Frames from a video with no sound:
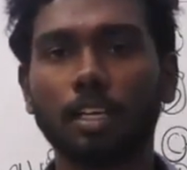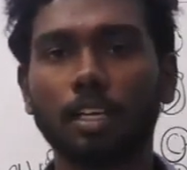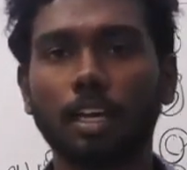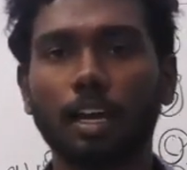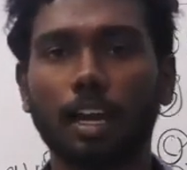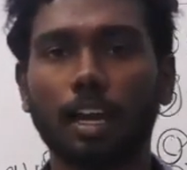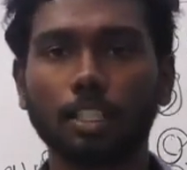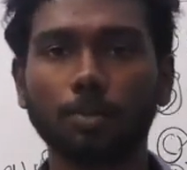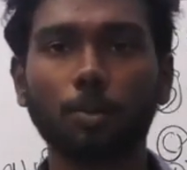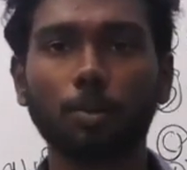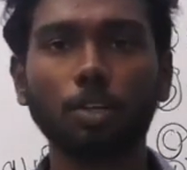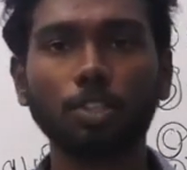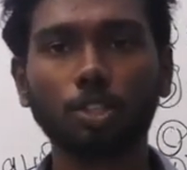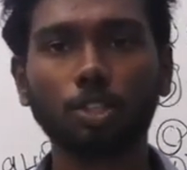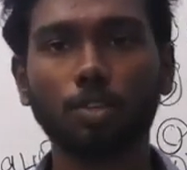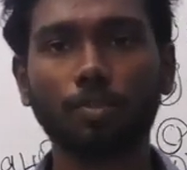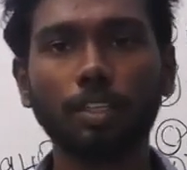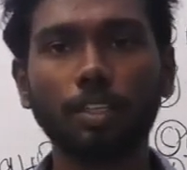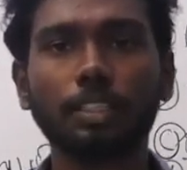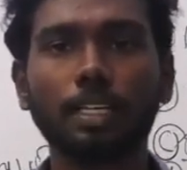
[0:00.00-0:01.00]
Response to
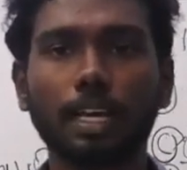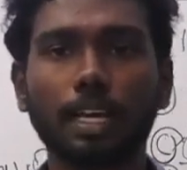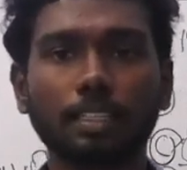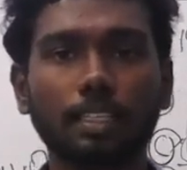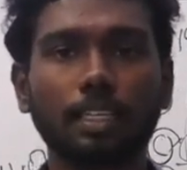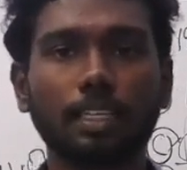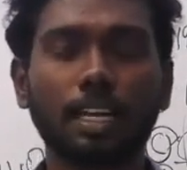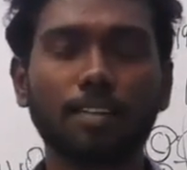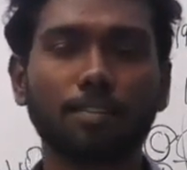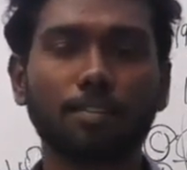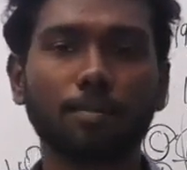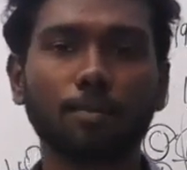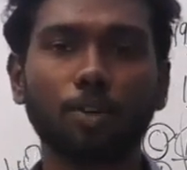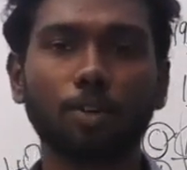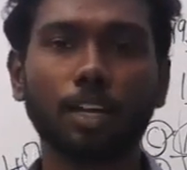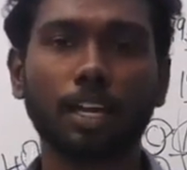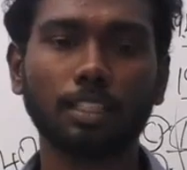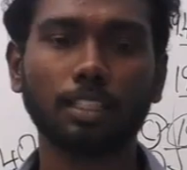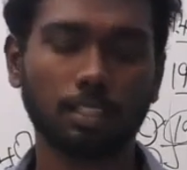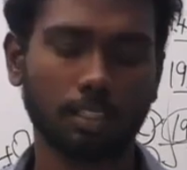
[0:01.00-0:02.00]
which he has retired from
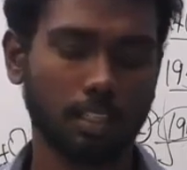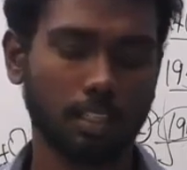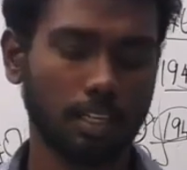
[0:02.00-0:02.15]
ODIs.